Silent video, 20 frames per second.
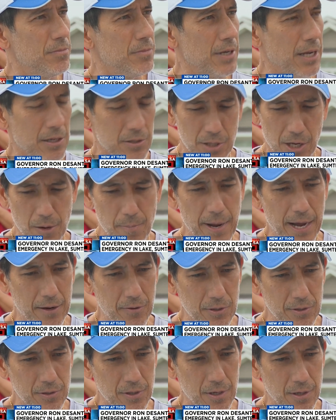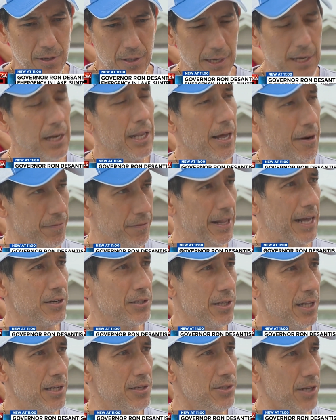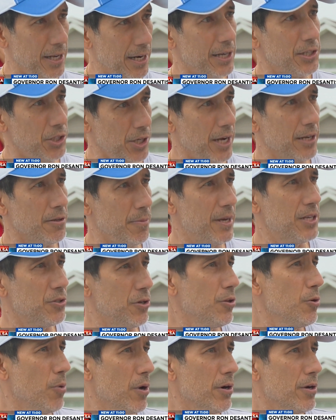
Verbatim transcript: We got a ton of batteries, we got a lot of flashlights, and I checked to make sure they're